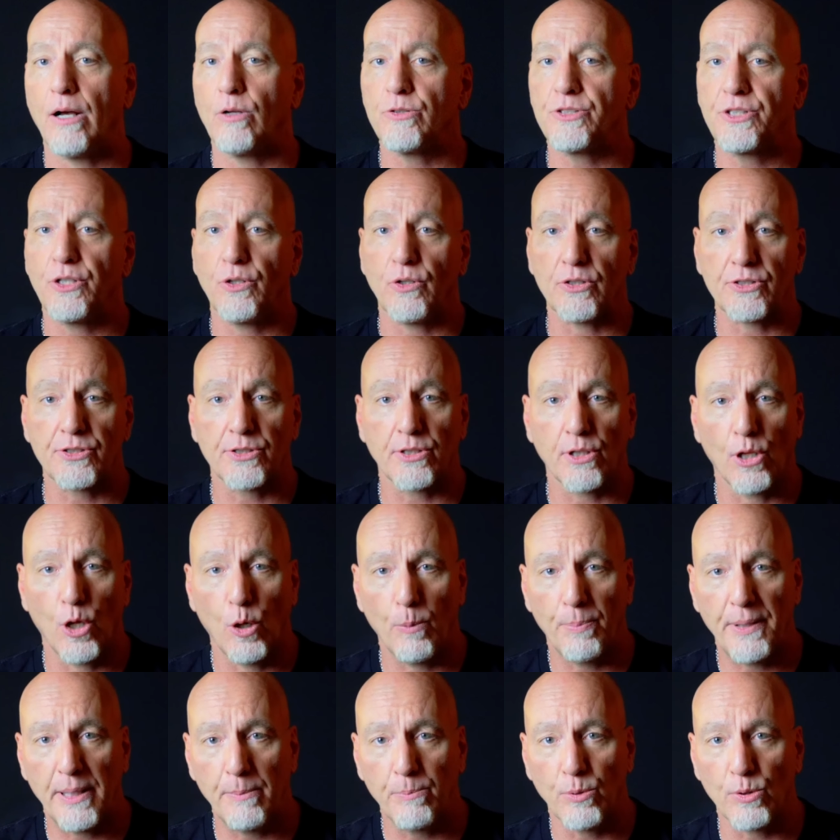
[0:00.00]
you to slow
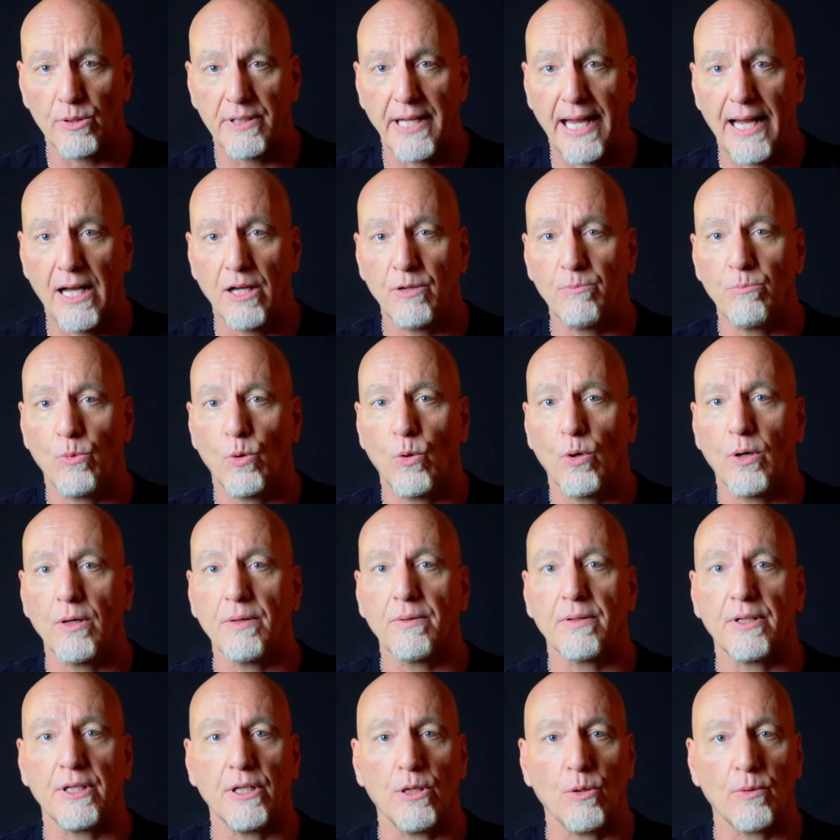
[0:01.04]
people down more.
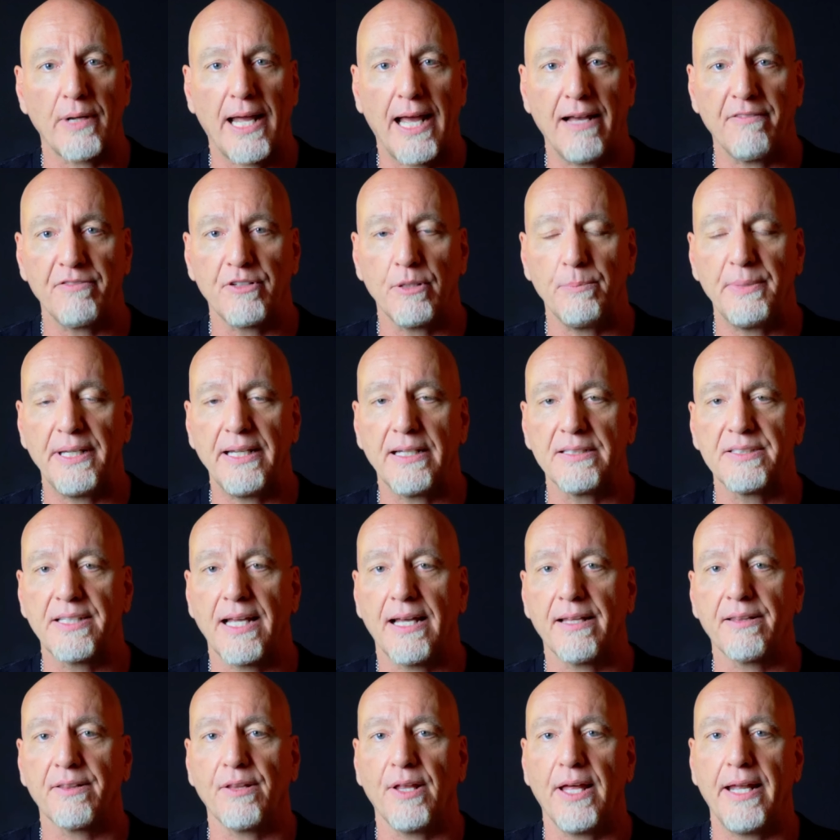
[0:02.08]
You don't have to be as
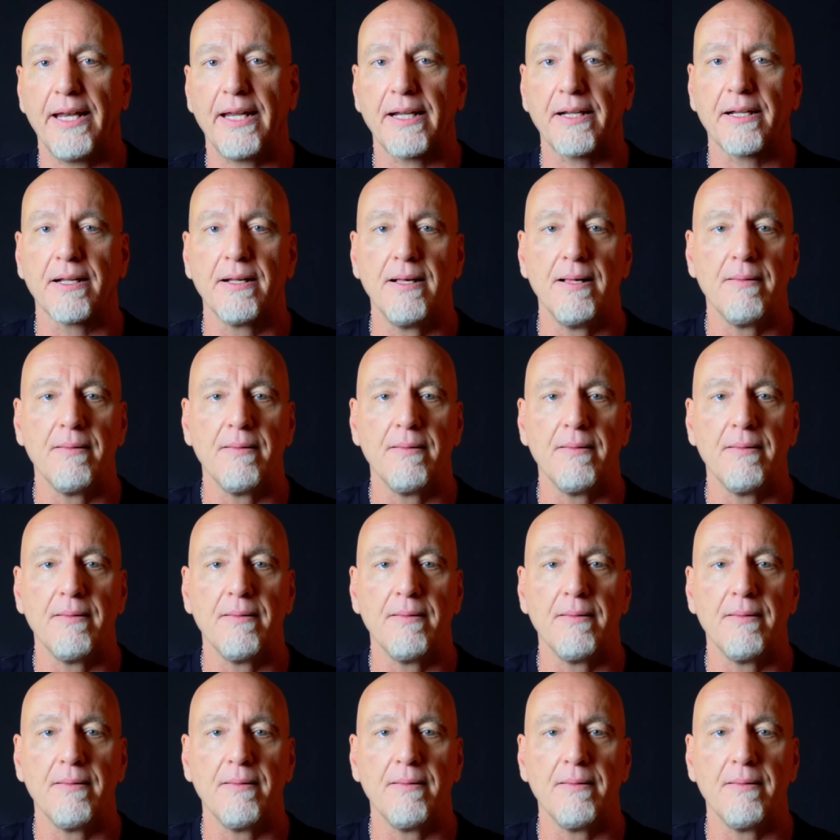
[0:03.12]
athletic.